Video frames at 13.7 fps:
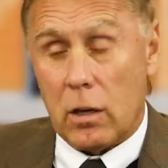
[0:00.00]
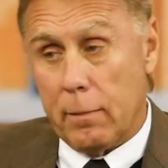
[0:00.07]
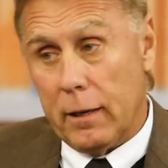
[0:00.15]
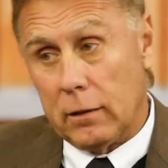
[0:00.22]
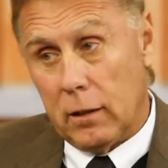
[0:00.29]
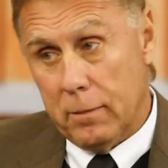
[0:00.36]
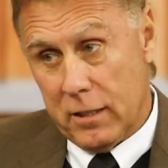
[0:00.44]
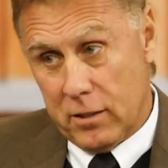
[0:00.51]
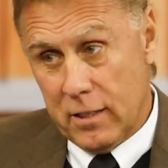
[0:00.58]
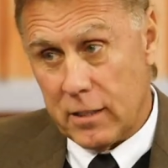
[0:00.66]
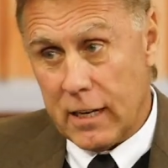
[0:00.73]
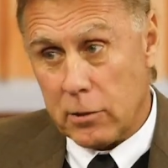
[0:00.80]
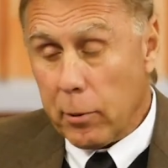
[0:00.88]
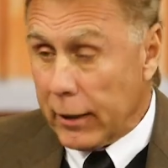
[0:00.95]
about the
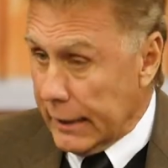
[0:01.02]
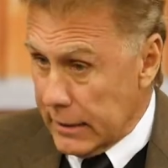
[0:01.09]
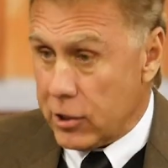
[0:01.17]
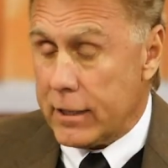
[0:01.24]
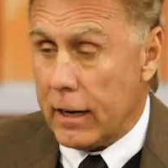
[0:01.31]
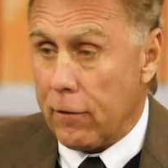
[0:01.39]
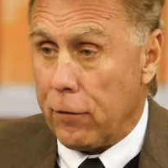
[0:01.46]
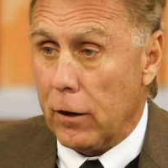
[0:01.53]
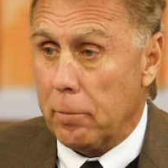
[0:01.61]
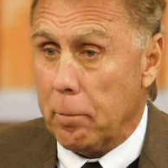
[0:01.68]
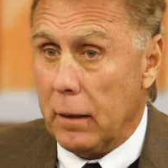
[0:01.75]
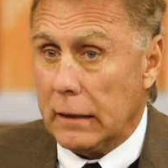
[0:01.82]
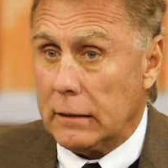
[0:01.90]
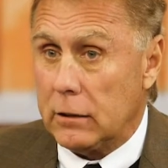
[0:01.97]
Business Expo. It is different,
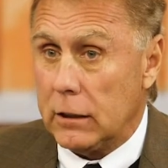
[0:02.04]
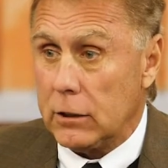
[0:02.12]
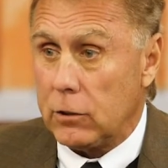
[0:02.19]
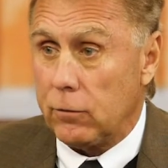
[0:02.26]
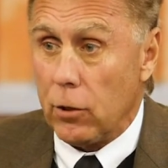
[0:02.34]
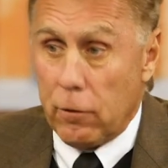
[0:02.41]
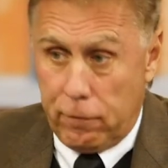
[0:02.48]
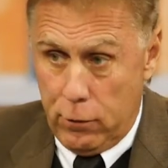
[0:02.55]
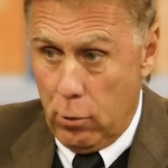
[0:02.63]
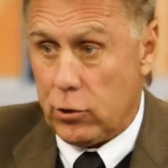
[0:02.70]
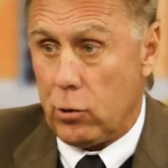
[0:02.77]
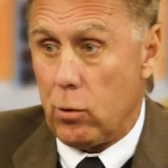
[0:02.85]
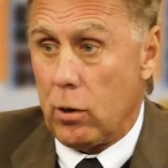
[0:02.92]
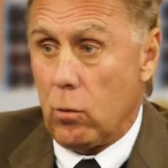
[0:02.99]
but just for the
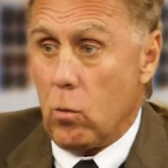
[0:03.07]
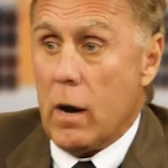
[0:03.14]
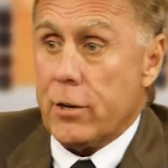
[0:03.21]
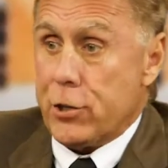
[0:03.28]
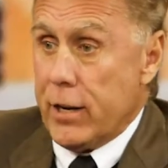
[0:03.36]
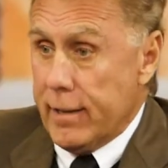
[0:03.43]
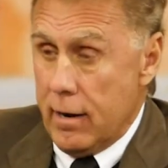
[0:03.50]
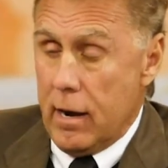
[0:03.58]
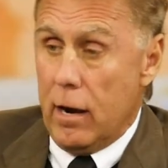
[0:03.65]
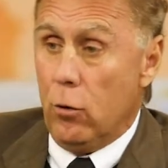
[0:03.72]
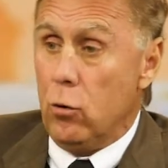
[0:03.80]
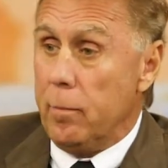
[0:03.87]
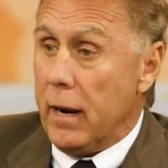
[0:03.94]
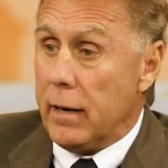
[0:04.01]
folks who are watching now
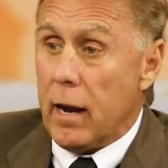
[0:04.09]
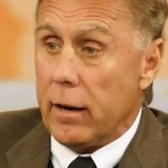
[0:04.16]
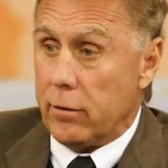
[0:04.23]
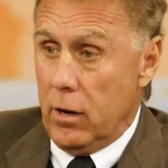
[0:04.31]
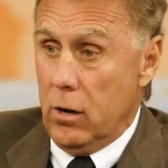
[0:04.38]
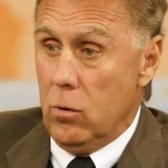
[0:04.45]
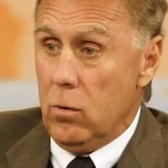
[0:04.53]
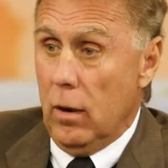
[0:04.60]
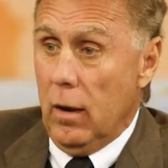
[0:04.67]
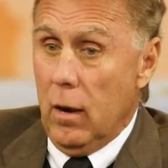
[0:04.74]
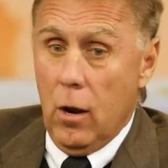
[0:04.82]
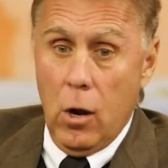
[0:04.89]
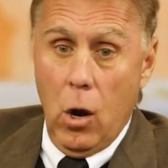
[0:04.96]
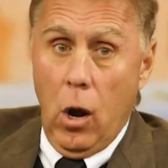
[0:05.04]
who may not know,
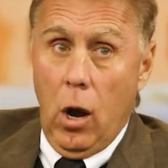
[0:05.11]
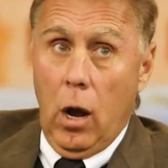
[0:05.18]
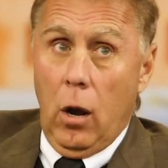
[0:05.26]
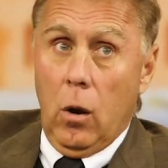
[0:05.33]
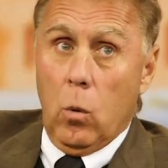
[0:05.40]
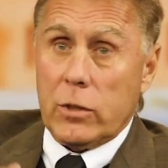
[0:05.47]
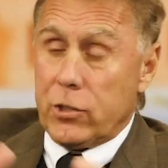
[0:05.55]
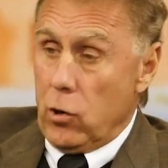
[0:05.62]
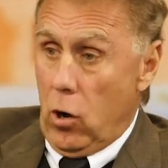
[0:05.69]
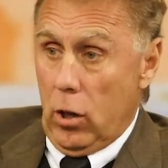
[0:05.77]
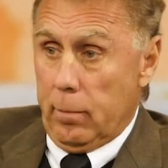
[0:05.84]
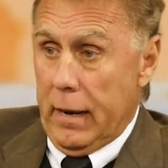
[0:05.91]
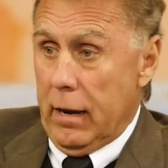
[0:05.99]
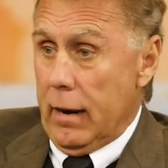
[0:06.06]
what's it
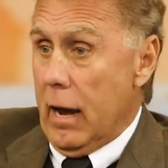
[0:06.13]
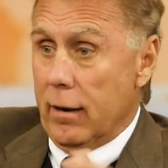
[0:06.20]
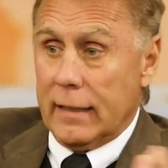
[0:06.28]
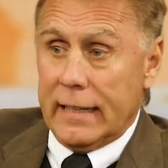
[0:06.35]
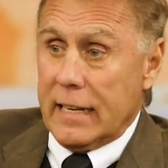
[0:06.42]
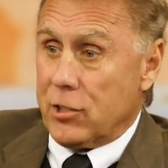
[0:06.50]
all about? How did it get